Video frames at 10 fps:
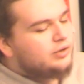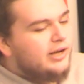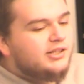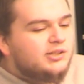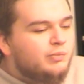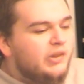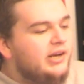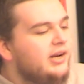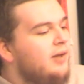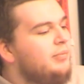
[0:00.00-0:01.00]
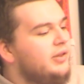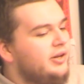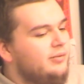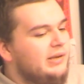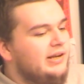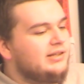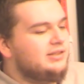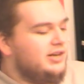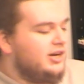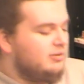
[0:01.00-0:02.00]
Try to split it up a little bit,
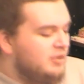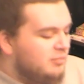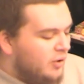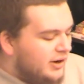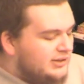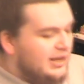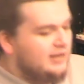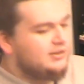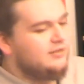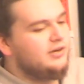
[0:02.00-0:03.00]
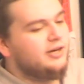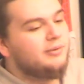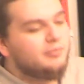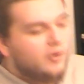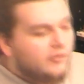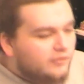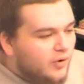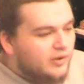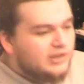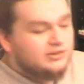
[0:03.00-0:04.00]
because then you're going to be more attentive, you're going to be more
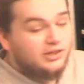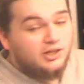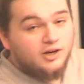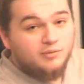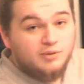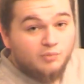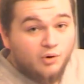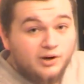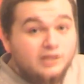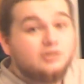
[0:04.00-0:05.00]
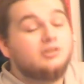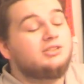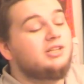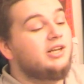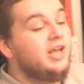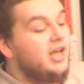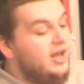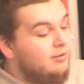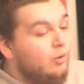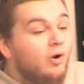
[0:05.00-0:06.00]
focused, and you're going to be more interested
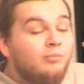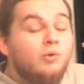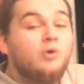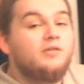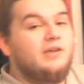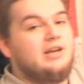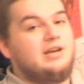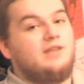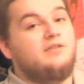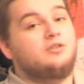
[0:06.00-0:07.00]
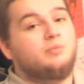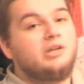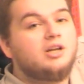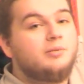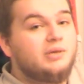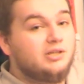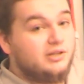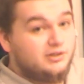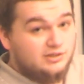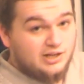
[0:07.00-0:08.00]
and more motivated if you split it up
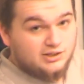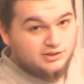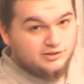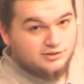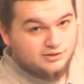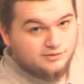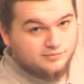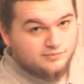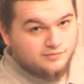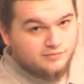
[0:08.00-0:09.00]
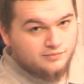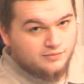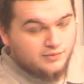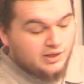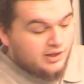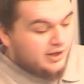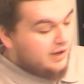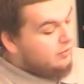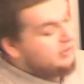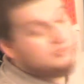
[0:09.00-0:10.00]
into little sections.
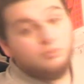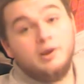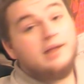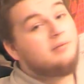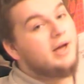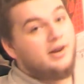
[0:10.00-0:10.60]
It works way